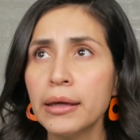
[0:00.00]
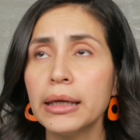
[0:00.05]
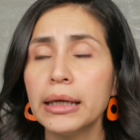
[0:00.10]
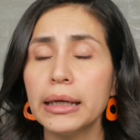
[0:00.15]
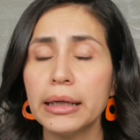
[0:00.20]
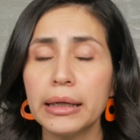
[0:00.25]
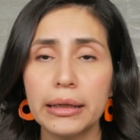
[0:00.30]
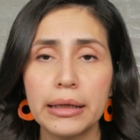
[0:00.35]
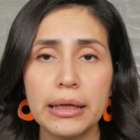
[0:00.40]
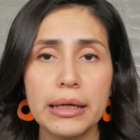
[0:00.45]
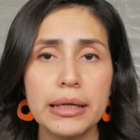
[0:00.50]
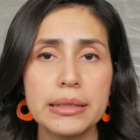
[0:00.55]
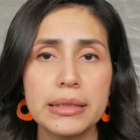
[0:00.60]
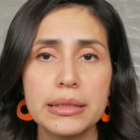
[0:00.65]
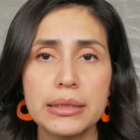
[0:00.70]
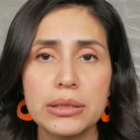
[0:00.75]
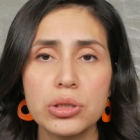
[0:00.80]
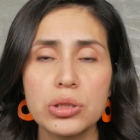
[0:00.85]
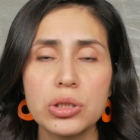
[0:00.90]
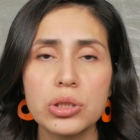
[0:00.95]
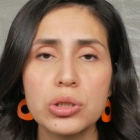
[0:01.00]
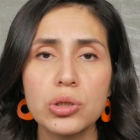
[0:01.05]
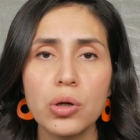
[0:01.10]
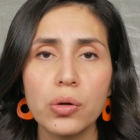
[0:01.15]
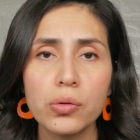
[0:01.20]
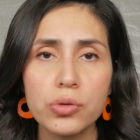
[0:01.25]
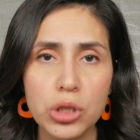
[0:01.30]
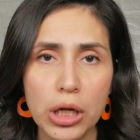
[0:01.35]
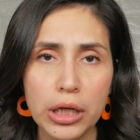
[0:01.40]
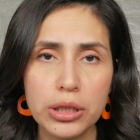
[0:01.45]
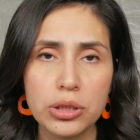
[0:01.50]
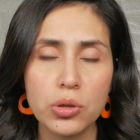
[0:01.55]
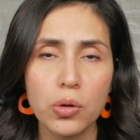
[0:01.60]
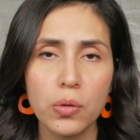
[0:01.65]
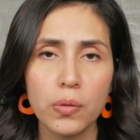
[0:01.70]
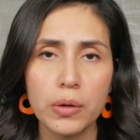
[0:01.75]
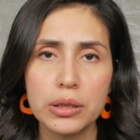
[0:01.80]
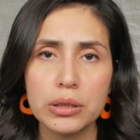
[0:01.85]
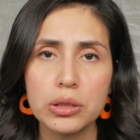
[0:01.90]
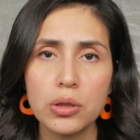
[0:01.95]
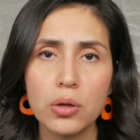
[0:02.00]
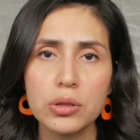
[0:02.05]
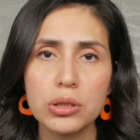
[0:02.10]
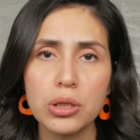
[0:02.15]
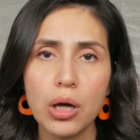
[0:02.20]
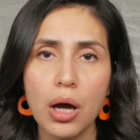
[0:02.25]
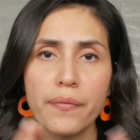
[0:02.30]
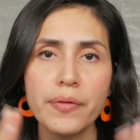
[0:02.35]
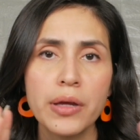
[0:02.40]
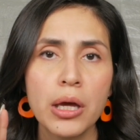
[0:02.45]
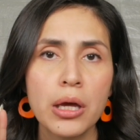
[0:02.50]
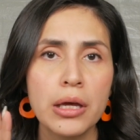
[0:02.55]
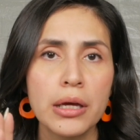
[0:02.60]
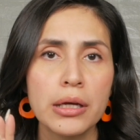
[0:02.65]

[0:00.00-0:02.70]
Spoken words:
And it's just so gentle, it's so soft.